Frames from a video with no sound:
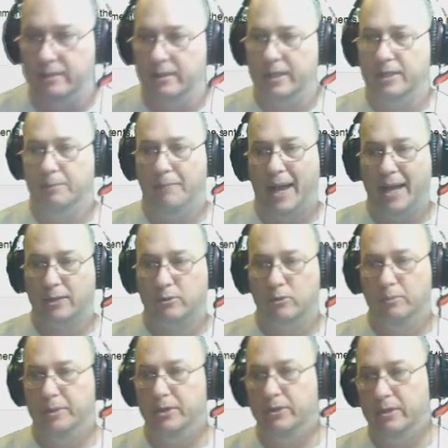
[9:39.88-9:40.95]
like a Max or a
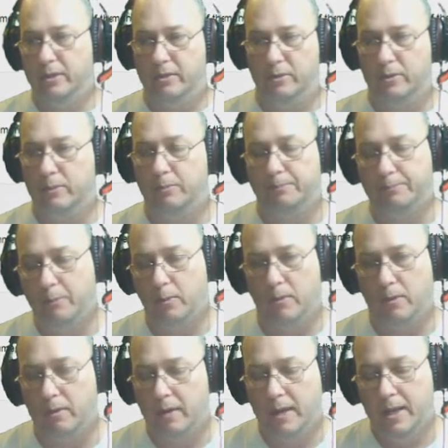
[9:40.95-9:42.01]
Myria,
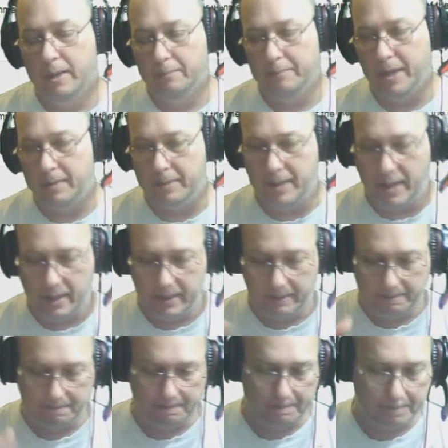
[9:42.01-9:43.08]
or maybe
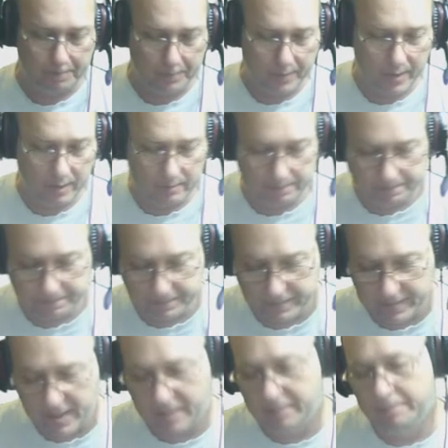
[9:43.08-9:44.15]

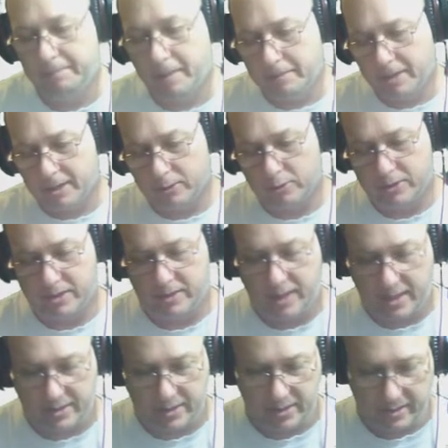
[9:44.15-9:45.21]
maybe not those
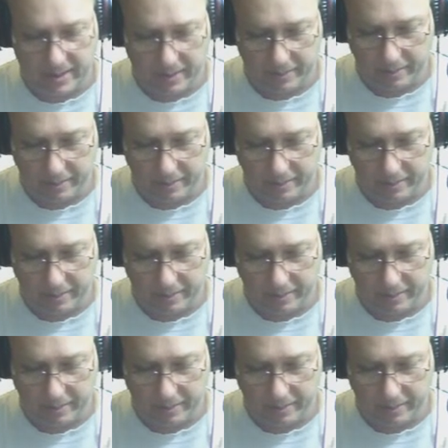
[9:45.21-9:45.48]
as an example,